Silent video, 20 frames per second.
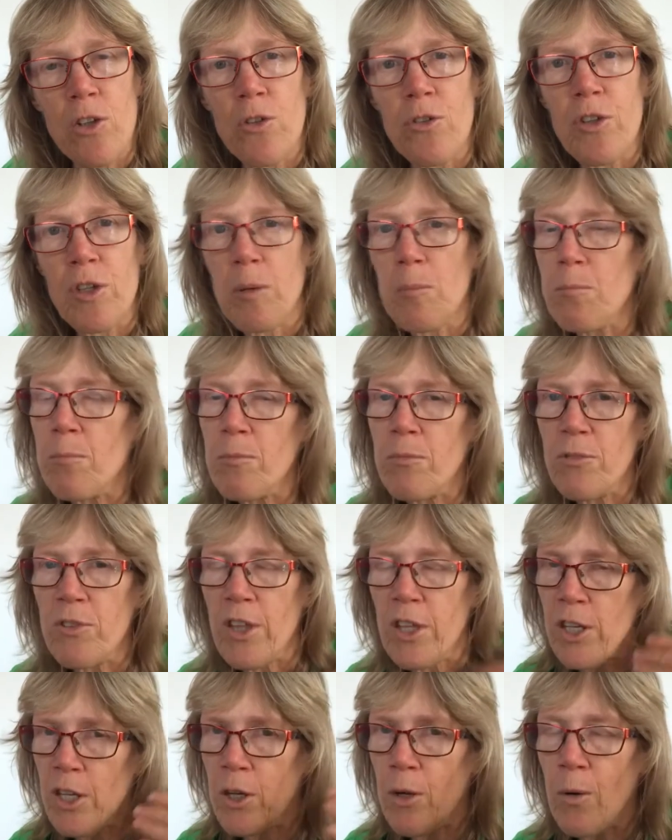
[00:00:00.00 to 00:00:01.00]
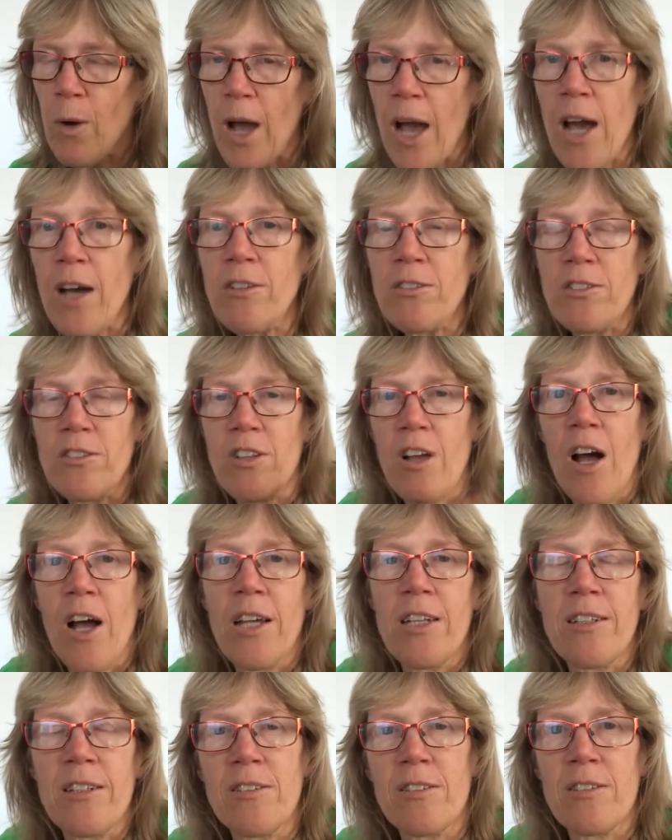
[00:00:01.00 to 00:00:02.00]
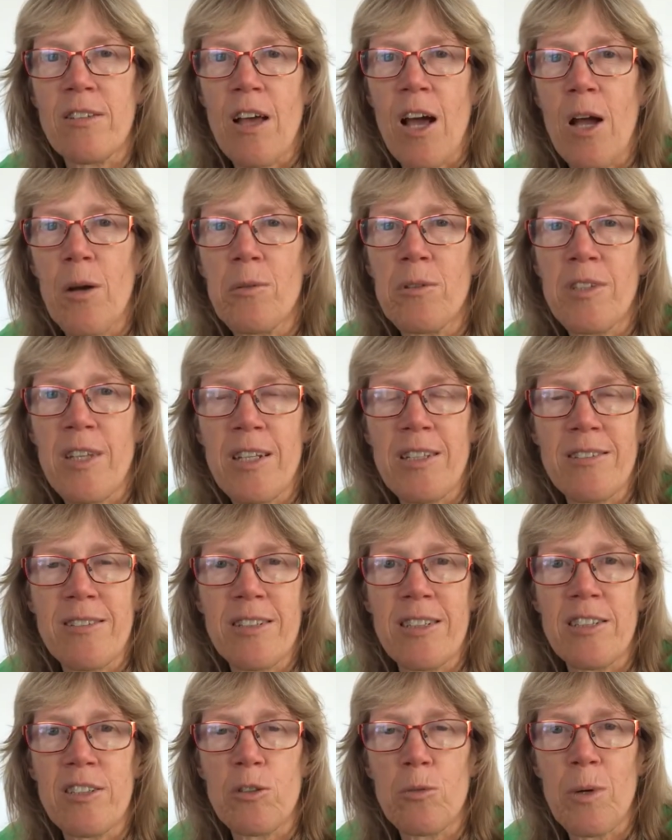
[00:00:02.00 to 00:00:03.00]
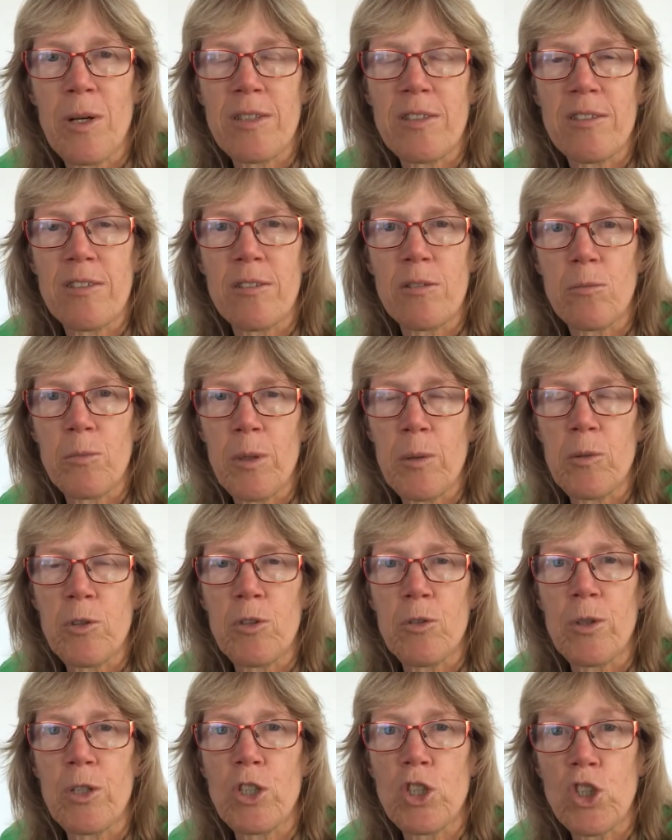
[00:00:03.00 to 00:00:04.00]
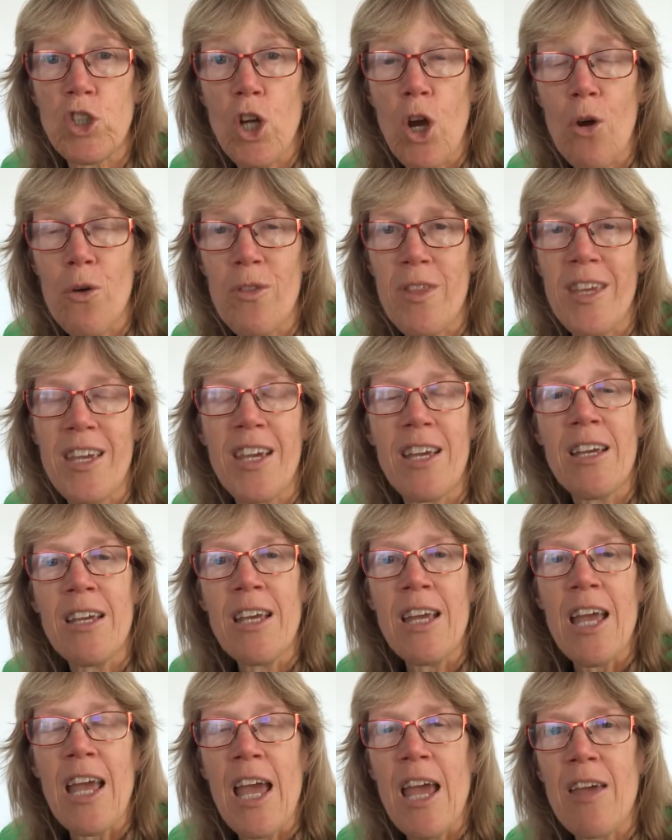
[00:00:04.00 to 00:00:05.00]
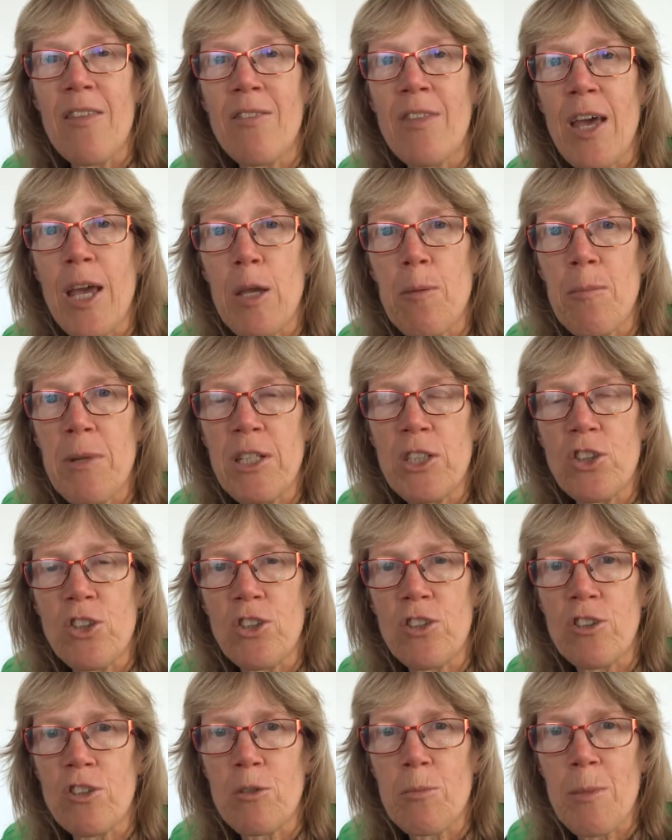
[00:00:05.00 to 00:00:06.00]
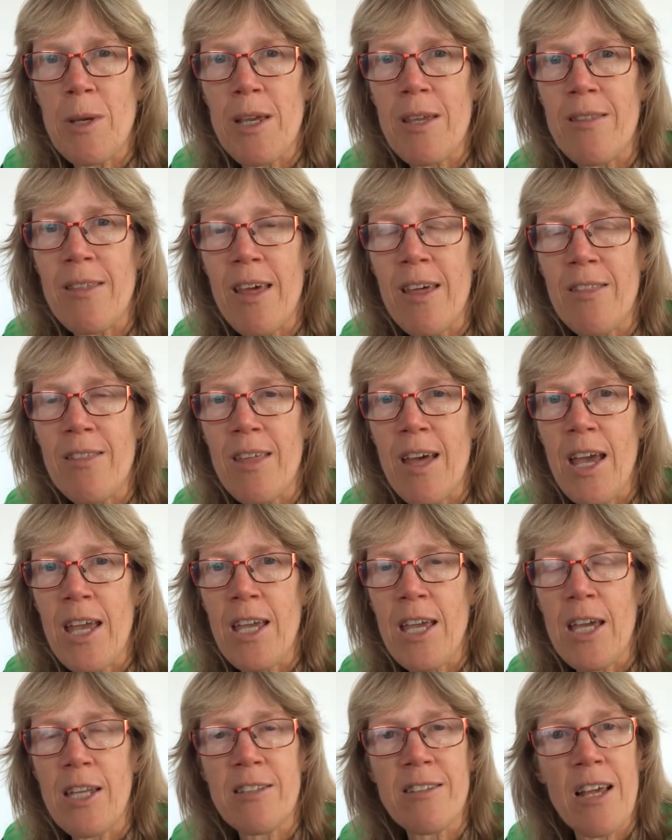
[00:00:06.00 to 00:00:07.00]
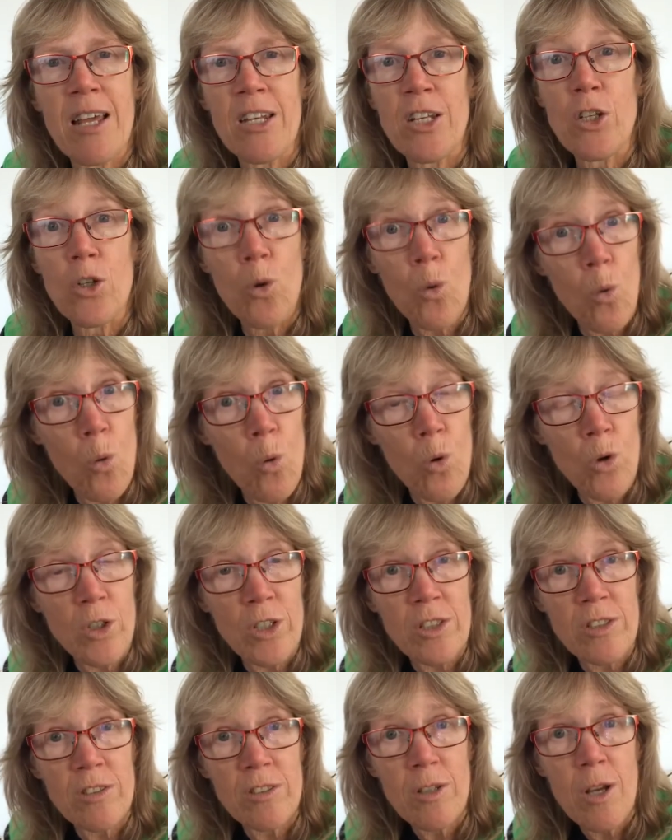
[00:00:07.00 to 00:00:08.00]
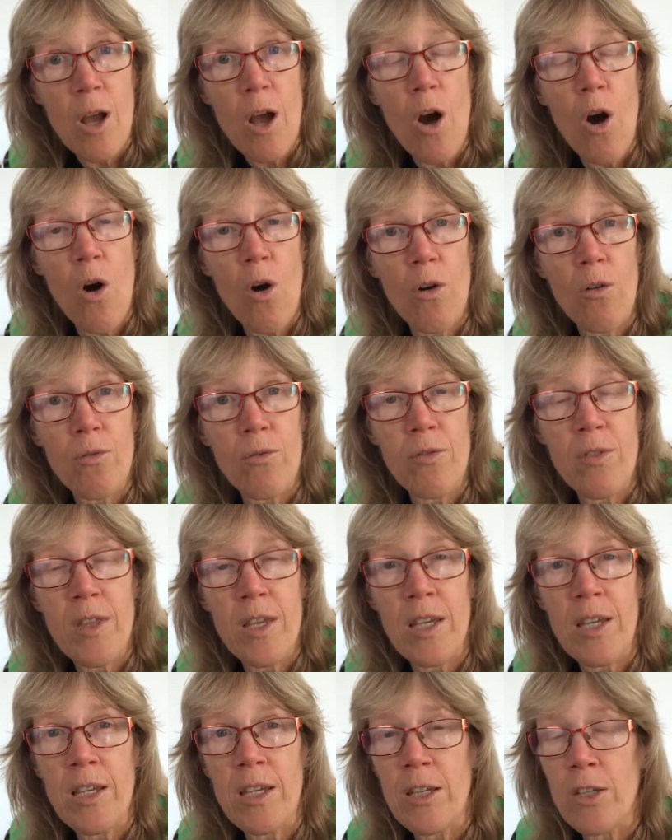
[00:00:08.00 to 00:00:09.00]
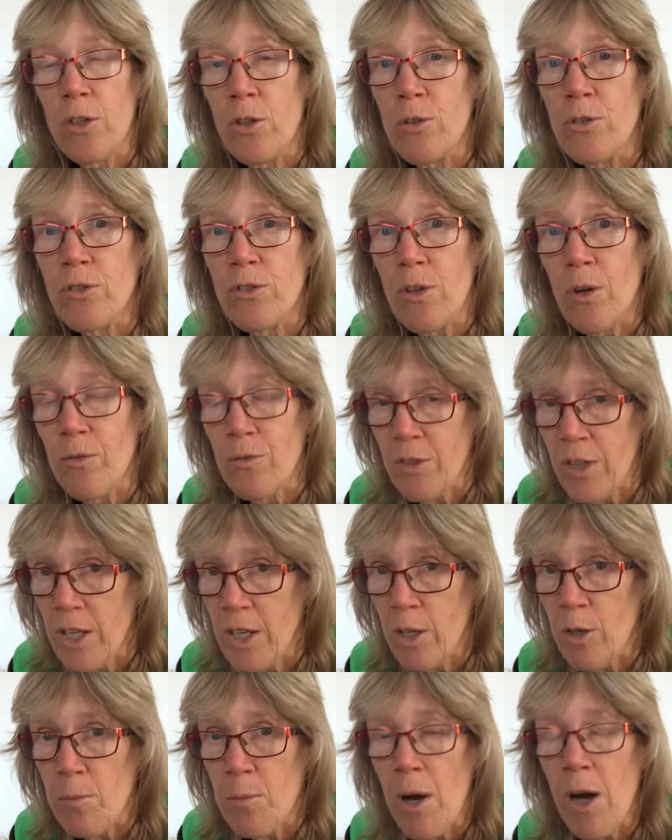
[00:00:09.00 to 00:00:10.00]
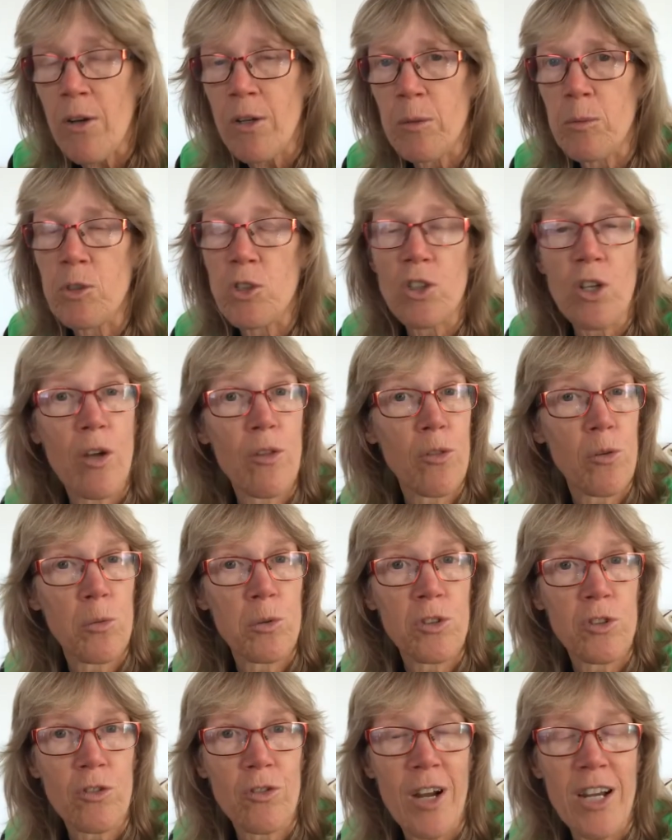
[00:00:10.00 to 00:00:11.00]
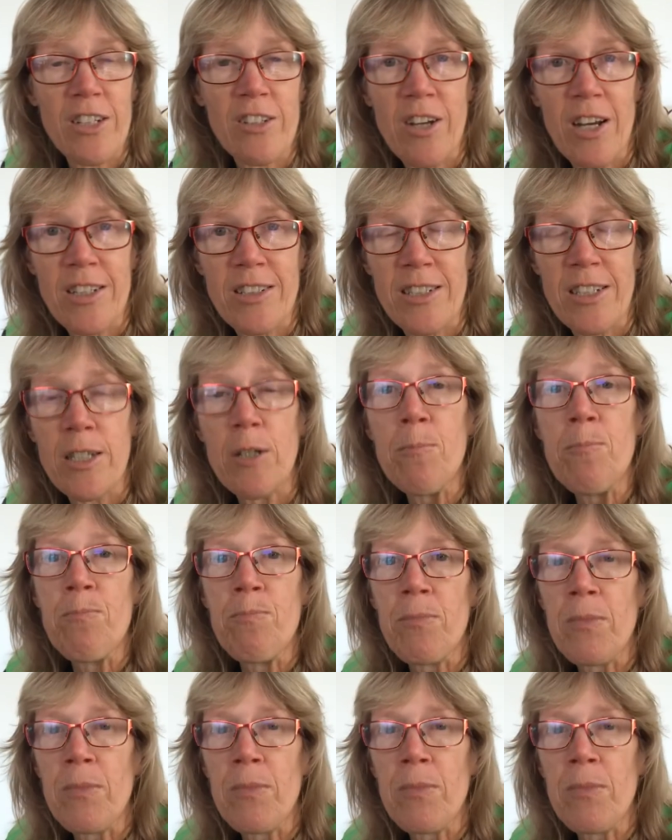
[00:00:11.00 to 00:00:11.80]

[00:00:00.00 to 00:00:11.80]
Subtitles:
using te reo outside is I was at a centre once, we were doing a show there, and they mentioned to me that they had done an audit of their use of te reo Māori, which I thought was a great idea,